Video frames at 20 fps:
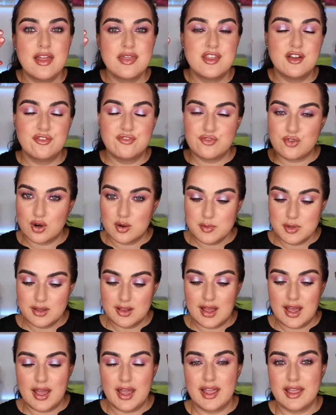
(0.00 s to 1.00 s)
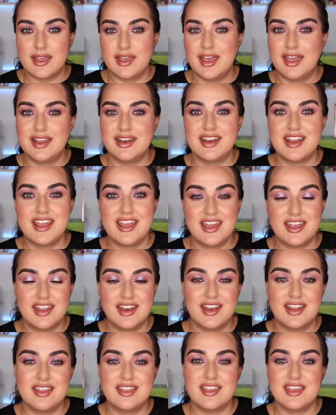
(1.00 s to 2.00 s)
the form formula again
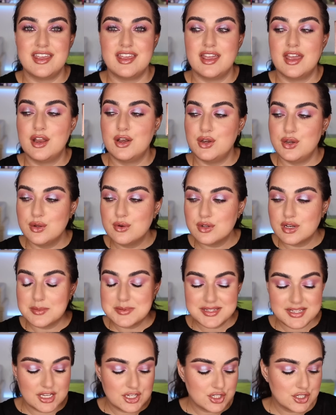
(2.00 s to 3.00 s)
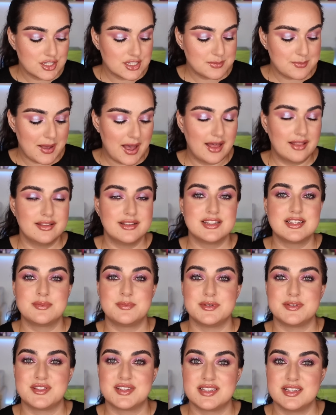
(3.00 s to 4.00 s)
in the Nude Obsessions palette
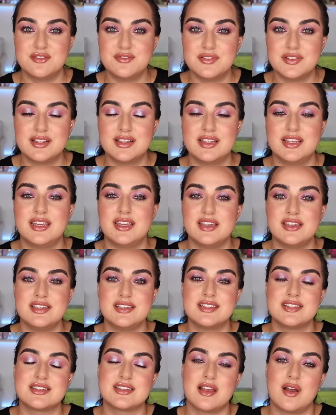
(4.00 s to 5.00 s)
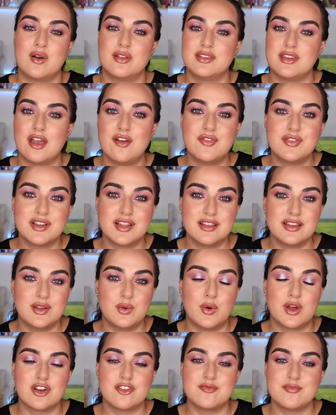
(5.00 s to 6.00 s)
specifically is definitely
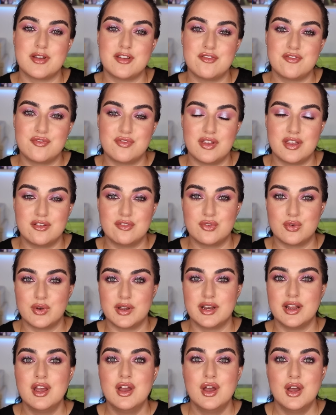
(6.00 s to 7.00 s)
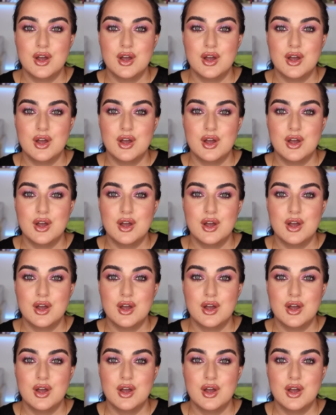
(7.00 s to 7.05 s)
one of my favorite